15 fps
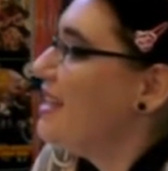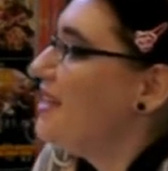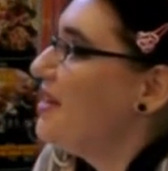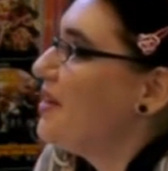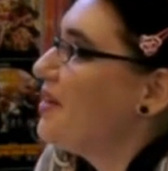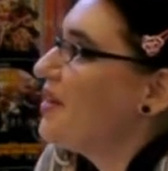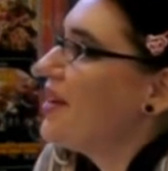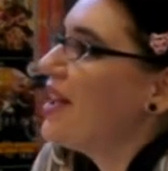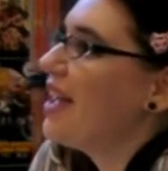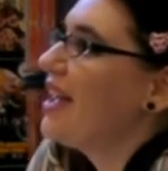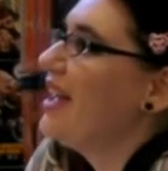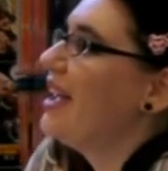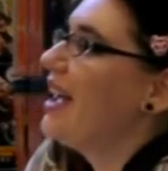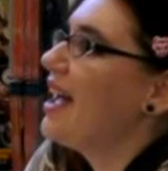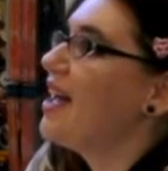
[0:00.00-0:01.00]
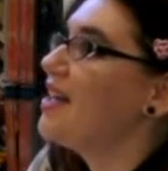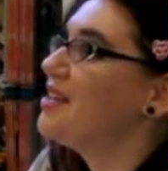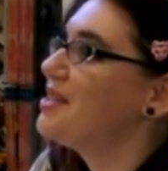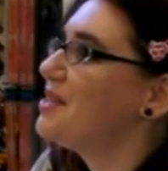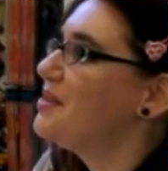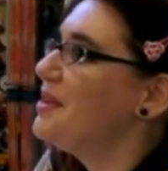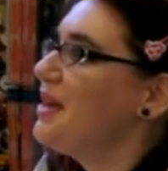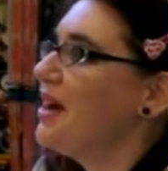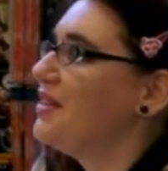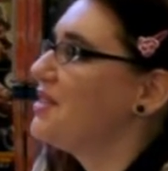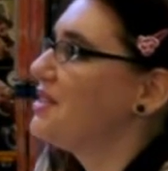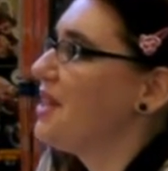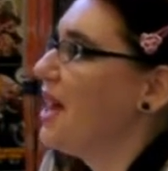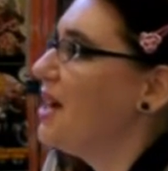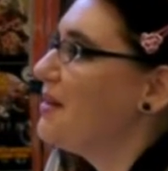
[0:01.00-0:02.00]
You know, so many
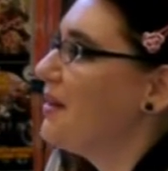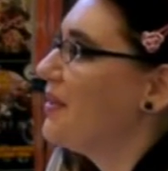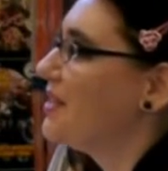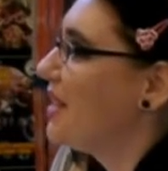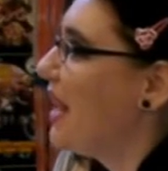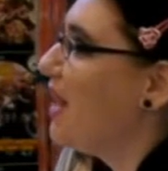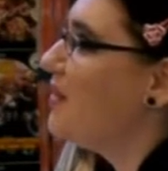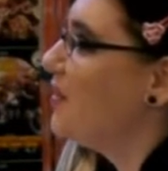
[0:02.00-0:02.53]
authors talk about this, and